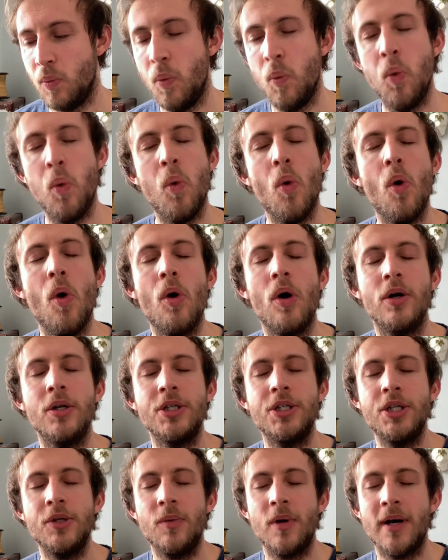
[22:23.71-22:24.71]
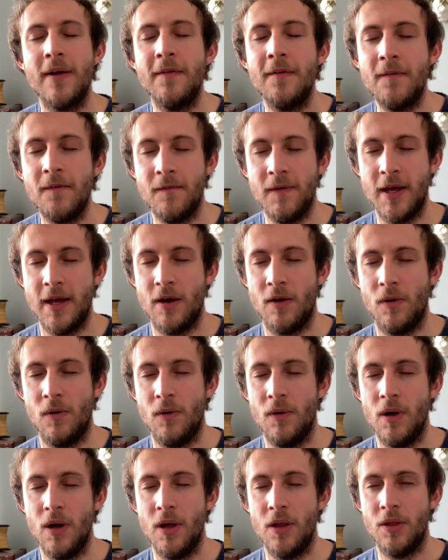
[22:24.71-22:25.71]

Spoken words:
what do I feel